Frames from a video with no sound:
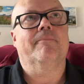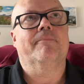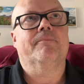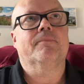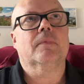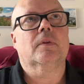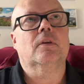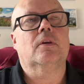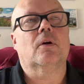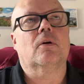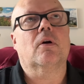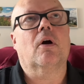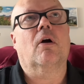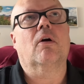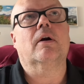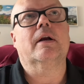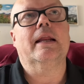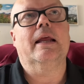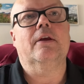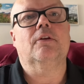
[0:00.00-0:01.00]
there
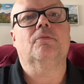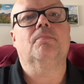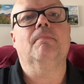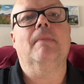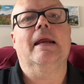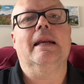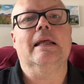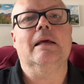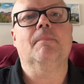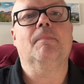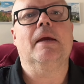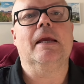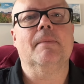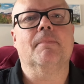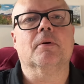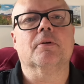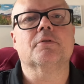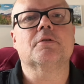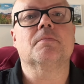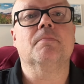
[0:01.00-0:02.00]
aren't as many
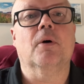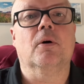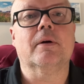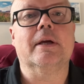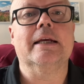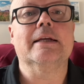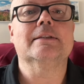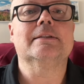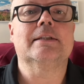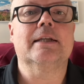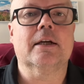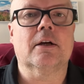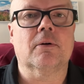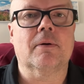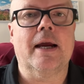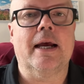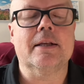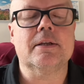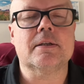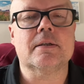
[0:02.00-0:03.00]
people smoking
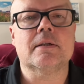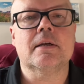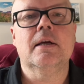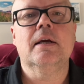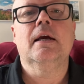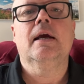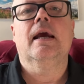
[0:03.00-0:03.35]
cigarettes